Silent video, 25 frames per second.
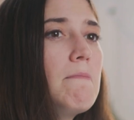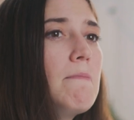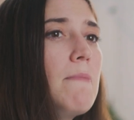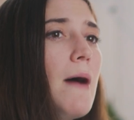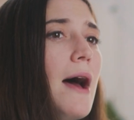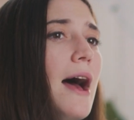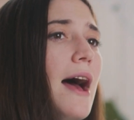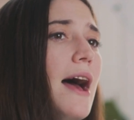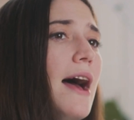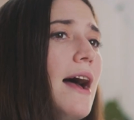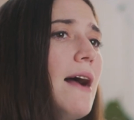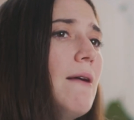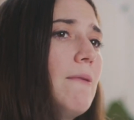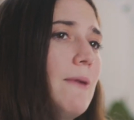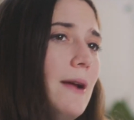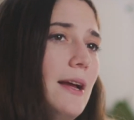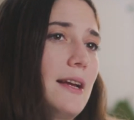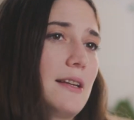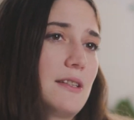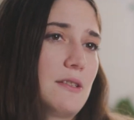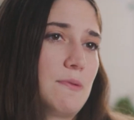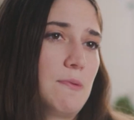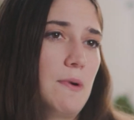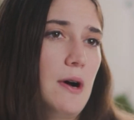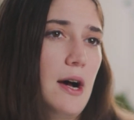
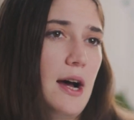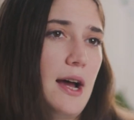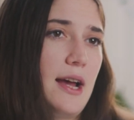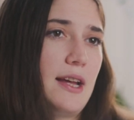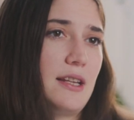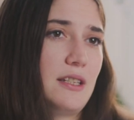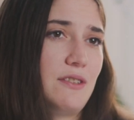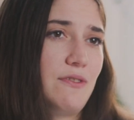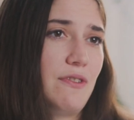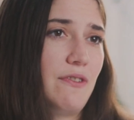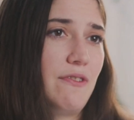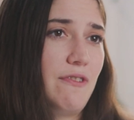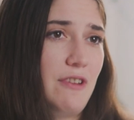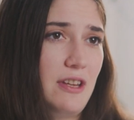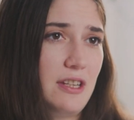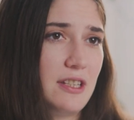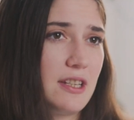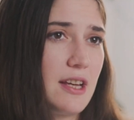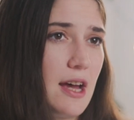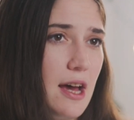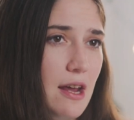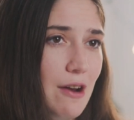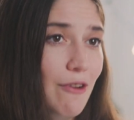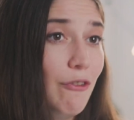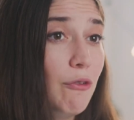Pairings-wise for this
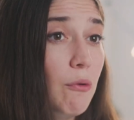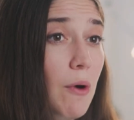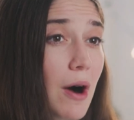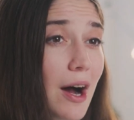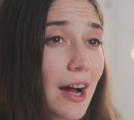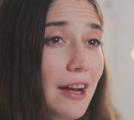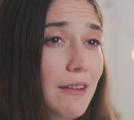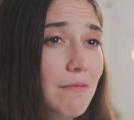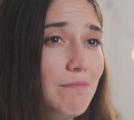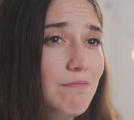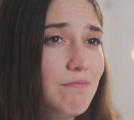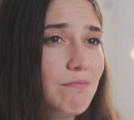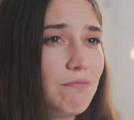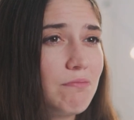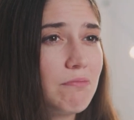kind of wine,